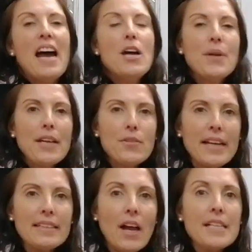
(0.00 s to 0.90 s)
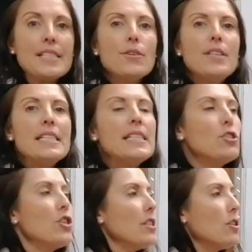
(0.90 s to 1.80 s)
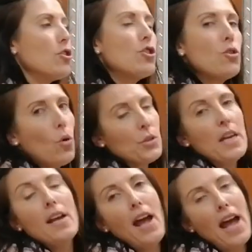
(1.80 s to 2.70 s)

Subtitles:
Okay, grade 9. So this is just a short